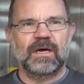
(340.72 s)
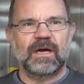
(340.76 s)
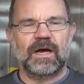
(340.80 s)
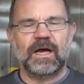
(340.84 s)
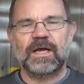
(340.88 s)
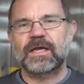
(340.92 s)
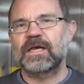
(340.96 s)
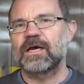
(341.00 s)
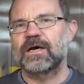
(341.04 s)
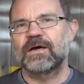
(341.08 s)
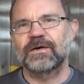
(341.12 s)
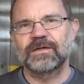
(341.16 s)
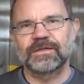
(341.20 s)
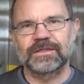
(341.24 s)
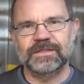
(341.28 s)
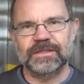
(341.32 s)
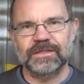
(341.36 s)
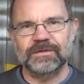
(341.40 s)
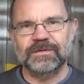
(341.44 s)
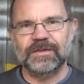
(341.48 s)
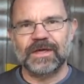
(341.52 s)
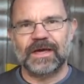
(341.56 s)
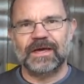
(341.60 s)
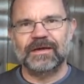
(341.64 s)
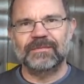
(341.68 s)
I can't
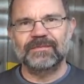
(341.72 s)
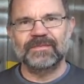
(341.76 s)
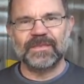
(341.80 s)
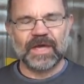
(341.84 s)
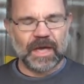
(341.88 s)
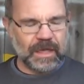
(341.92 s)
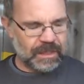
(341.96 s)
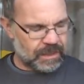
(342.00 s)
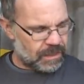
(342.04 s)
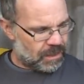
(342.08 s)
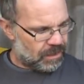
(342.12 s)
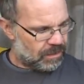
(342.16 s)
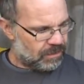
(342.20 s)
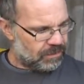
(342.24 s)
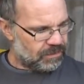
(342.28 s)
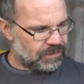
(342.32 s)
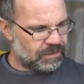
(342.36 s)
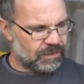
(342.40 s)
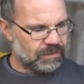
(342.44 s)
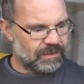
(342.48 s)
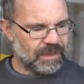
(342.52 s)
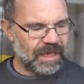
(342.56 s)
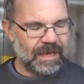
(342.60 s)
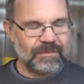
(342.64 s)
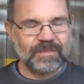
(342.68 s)
do that. I can't
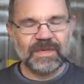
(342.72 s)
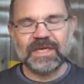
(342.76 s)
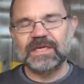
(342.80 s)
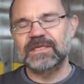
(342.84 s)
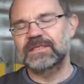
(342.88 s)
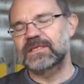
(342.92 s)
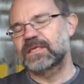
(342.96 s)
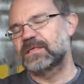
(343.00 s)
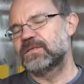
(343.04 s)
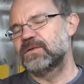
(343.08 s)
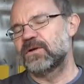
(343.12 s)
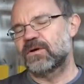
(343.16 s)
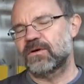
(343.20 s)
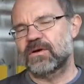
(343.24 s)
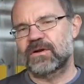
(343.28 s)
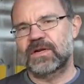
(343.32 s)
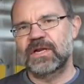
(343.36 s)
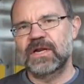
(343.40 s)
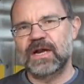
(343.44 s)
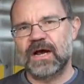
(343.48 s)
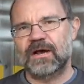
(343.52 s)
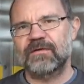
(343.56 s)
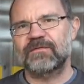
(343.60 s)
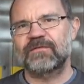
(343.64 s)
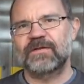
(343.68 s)
do that because there's not
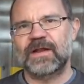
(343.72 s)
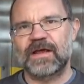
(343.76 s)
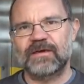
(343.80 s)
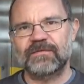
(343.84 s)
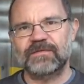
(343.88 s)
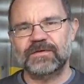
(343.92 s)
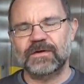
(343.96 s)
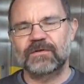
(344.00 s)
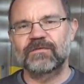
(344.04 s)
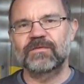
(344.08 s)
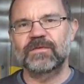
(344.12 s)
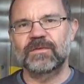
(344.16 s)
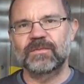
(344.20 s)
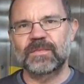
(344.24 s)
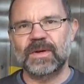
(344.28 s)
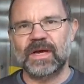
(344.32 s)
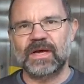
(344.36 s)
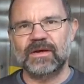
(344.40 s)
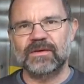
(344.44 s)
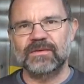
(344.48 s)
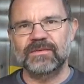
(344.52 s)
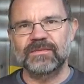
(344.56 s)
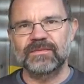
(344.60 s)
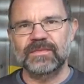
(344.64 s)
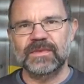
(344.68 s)
enough left of the
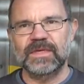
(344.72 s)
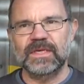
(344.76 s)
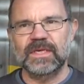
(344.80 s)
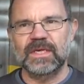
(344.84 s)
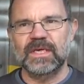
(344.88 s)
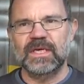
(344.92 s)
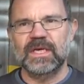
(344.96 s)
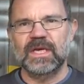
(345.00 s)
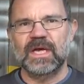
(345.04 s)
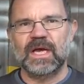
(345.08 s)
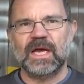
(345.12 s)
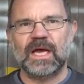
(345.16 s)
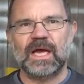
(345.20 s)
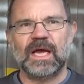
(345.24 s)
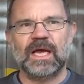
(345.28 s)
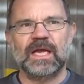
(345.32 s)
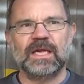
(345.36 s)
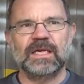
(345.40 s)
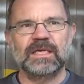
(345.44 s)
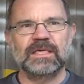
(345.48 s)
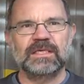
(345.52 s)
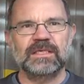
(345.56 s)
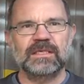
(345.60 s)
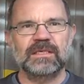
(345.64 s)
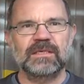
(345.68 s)
bow.
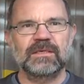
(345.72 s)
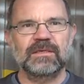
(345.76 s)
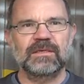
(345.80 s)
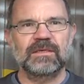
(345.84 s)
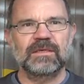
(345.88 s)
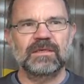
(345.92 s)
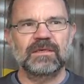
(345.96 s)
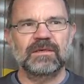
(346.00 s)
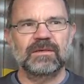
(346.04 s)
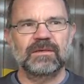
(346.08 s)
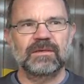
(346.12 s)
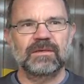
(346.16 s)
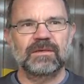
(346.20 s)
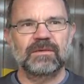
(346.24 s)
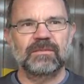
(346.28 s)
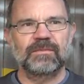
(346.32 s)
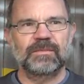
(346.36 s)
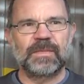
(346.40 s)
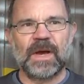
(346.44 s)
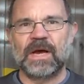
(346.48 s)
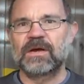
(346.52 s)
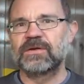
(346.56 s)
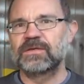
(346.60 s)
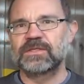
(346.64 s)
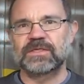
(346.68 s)
And
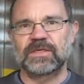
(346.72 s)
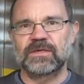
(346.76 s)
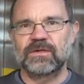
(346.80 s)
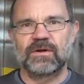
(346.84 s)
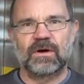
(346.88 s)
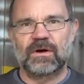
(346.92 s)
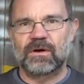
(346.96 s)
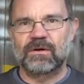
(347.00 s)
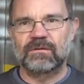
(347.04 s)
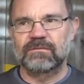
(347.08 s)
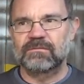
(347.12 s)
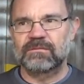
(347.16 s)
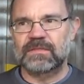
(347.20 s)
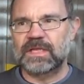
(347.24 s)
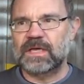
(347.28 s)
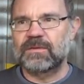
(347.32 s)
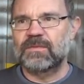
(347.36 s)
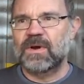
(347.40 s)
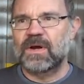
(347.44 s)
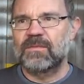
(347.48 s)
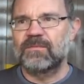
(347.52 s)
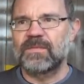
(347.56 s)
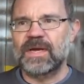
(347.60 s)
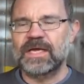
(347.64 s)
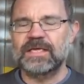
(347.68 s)
bows are not, they
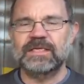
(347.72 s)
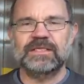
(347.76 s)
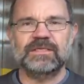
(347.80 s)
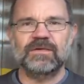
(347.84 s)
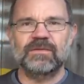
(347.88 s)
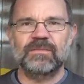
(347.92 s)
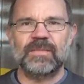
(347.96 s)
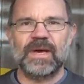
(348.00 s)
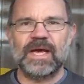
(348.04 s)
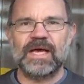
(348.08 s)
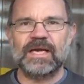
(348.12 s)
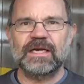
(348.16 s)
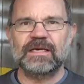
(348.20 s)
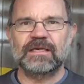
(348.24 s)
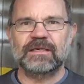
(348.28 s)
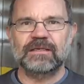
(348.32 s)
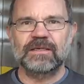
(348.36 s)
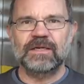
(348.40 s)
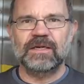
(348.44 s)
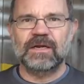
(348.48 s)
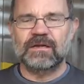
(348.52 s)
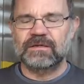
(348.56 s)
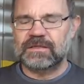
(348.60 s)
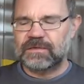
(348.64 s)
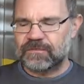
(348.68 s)
weren't made to a
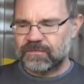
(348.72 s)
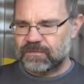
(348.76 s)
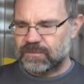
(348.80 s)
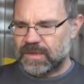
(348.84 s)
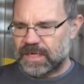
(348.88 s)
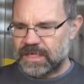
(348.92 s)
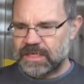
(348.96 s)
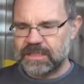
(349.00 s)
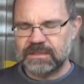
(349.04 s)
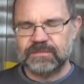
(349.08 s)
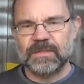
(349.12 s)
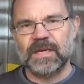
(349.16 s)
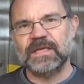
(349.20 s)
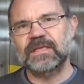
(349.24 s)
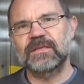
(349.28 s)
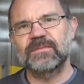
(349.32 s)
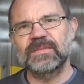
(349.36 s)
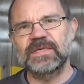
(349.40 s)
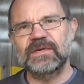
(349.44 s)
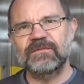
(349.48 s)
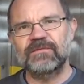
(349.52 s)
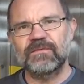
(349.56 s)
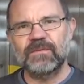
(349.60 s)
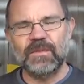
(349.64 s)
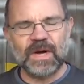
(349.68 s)
pattern. You know, different makers made them
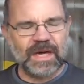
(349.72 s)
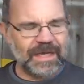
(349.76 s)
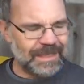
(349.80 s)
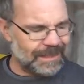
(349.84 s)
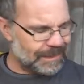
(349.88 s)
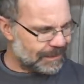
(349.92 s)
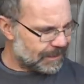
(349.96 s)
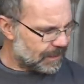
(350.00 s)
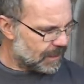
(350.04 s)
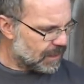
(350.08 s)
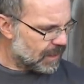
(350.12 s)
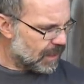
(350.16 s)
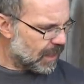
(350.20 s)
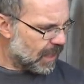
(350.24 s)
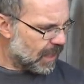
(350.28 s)
in different ways.